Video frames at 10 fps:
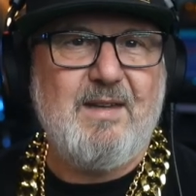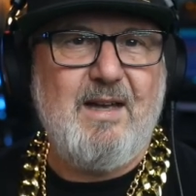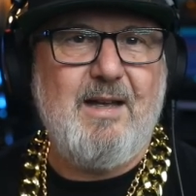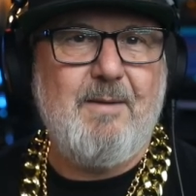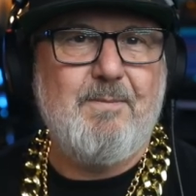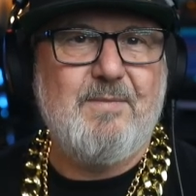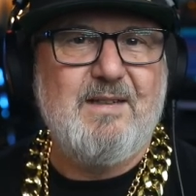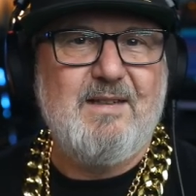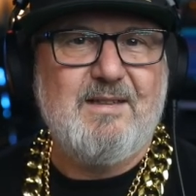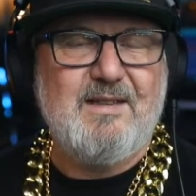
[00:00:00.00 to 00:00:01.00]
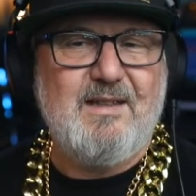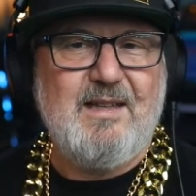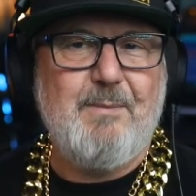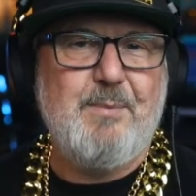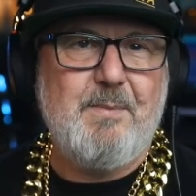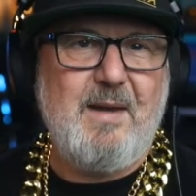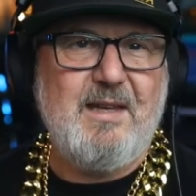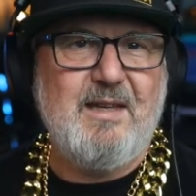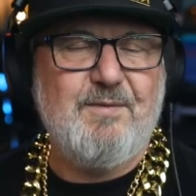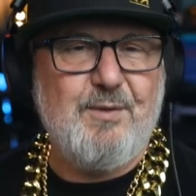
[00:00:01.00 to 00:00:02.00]
They haven't been
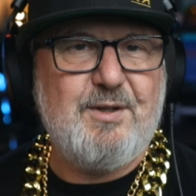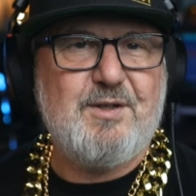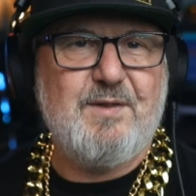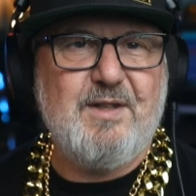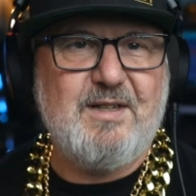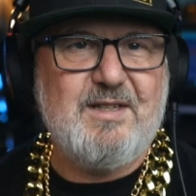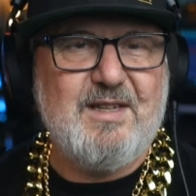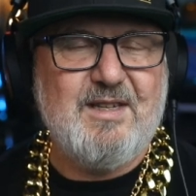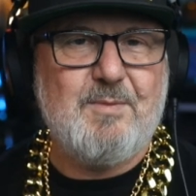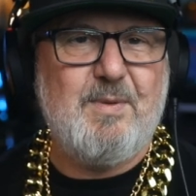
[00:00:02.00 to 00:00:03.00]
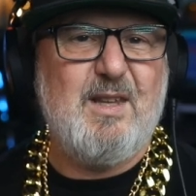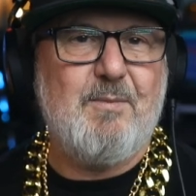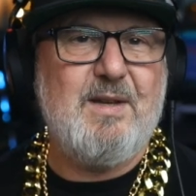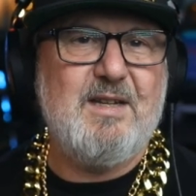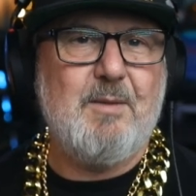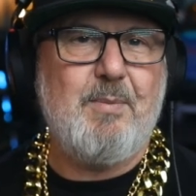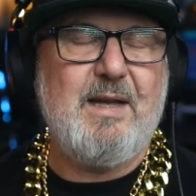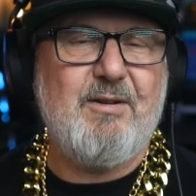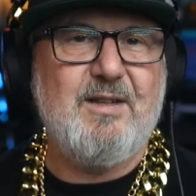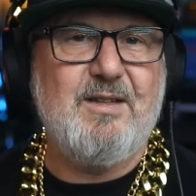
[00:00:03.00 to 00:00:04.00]
making inverters for 90 years, but they've been in the
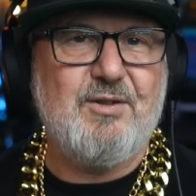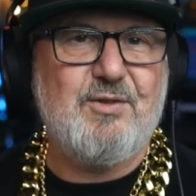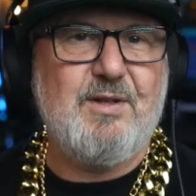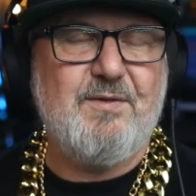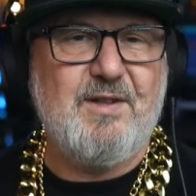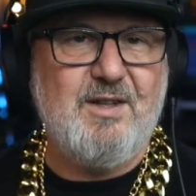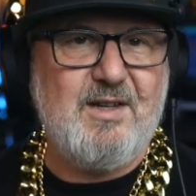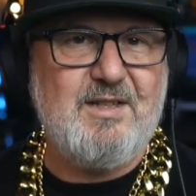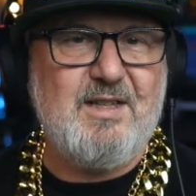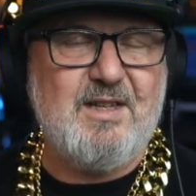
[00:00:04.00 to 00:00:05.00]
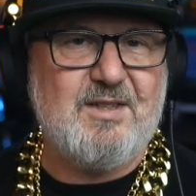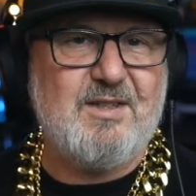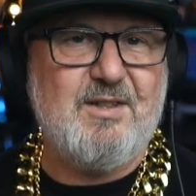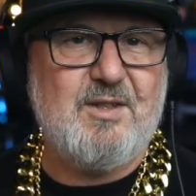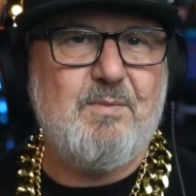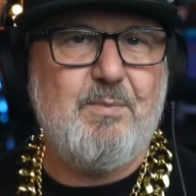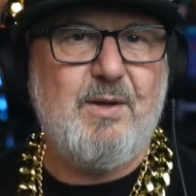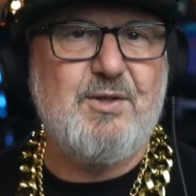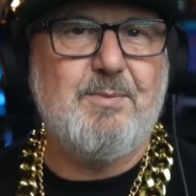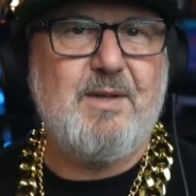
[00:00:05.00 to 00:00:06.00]
power industry for 90 years. So this
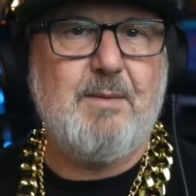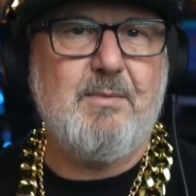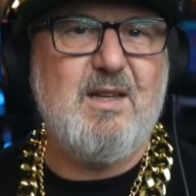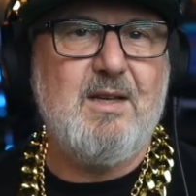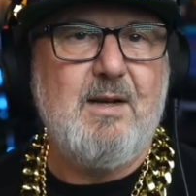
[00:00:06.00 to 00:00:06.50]
Belgium company,